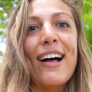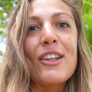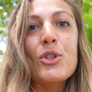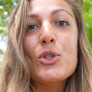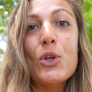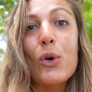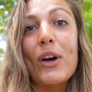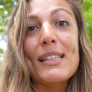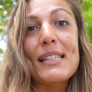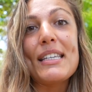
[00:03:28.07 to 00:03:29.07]
just go
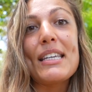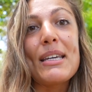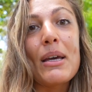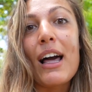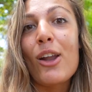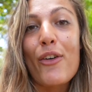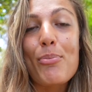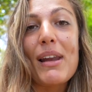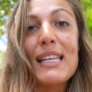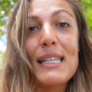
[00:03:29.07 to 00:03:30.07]
and see a lot of
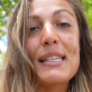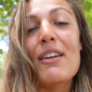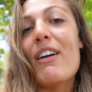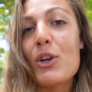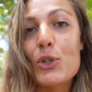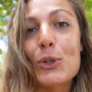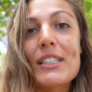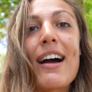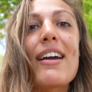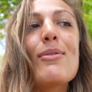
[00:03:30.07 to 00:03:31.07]
places in a very short
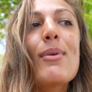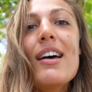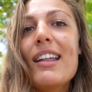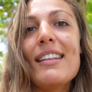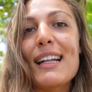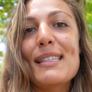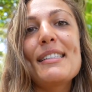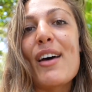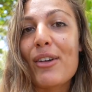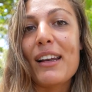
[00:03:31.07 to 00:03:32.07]
time, that's
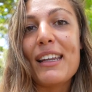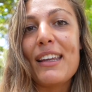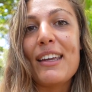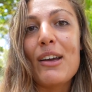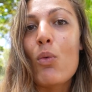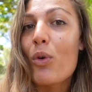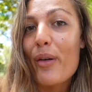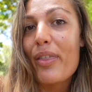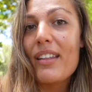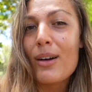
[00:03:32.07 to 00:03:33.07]
definitely
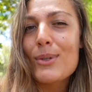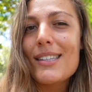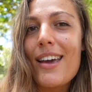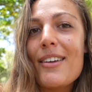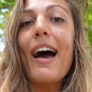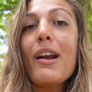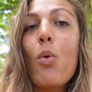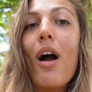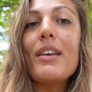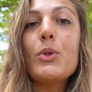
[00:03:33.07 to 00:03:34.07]
worth it, I would say.
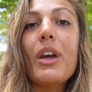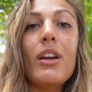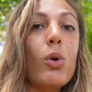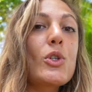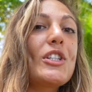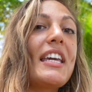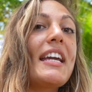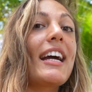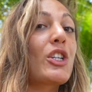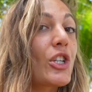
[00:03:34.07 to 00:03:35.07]
Otherwise, you can also
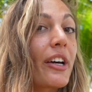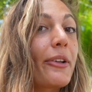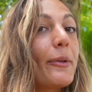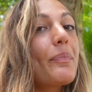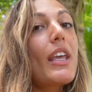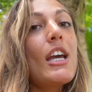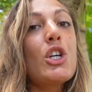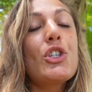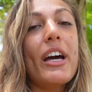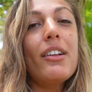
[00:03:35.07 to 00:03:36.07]
take a shuttle.
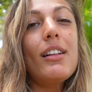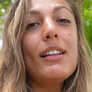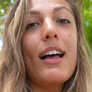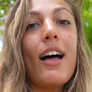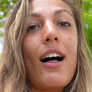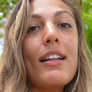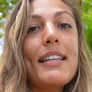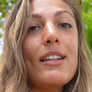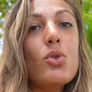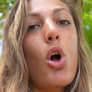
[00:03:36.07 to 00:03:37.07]
Shuttle
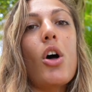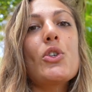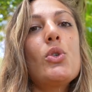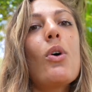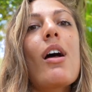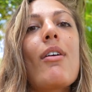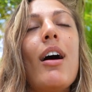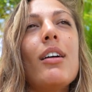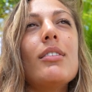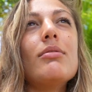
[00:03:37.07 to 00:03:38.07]
tend to cost you
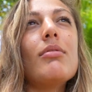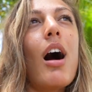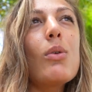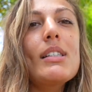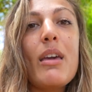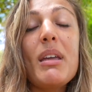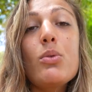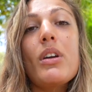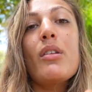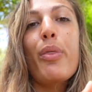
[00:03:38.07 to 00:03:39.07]
around, I would say,
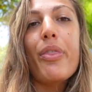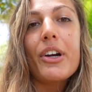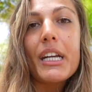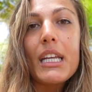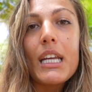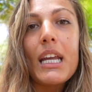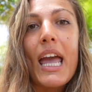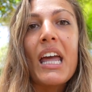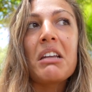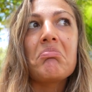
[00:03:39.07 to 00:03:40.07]
between $30
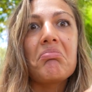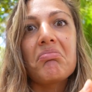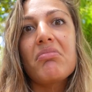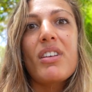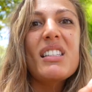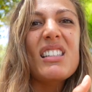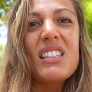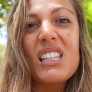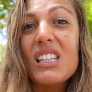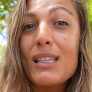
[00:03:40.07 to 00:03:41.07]
and
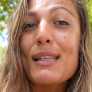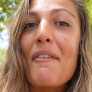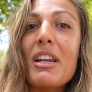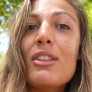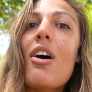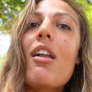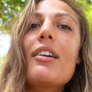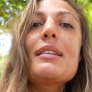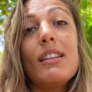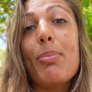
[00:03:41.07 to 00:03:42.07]

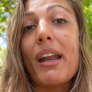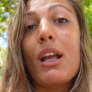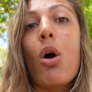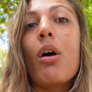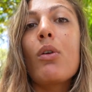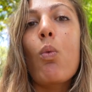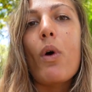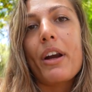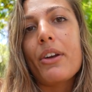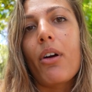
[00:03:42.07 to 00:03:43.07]
$60–70, depending on
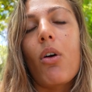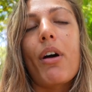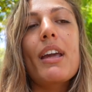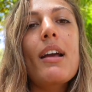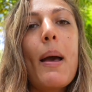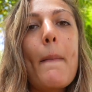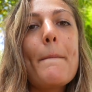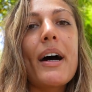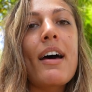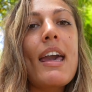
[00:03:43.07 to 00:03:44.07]
where you're going,
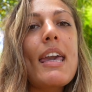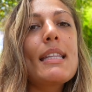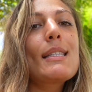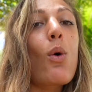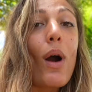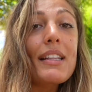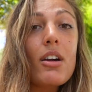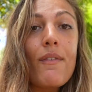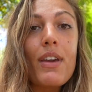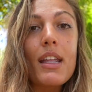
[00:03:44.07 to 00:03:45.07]
but it's quite
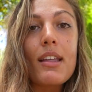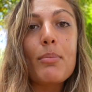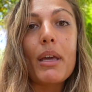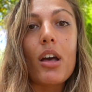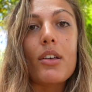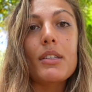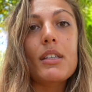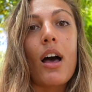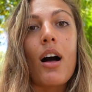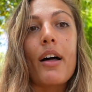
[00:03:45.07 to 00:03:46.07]
convenient because
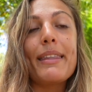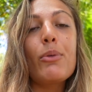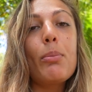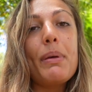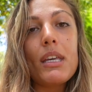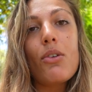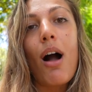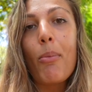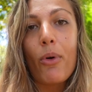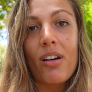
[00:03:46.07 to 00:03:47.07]
they will pick you
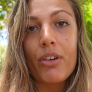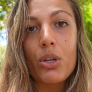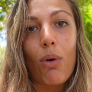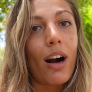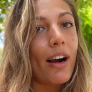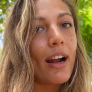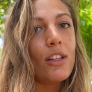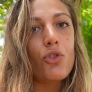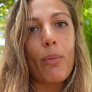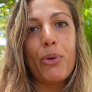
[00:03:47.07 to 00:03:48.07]
up wherever you are
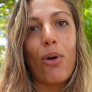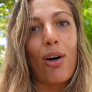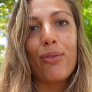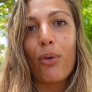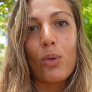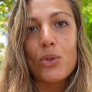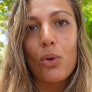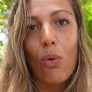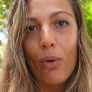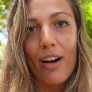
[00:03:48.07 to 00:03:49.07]
and drop you off also
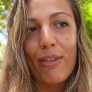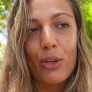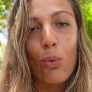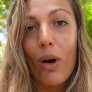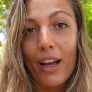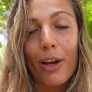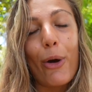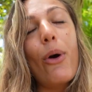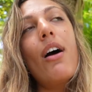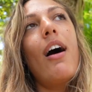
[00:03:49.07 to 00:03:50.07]
wherever you want to
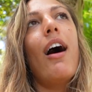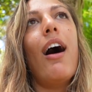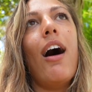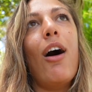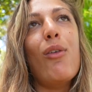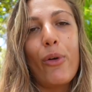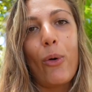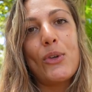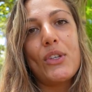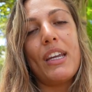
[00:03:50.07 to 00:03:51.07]
go, of
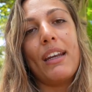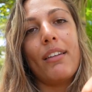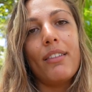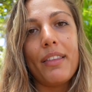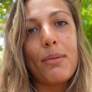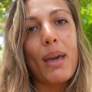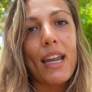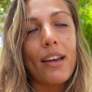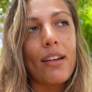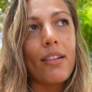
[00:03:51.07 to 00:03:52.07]
course in the
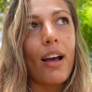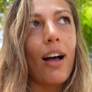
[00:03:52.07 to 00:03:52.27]
main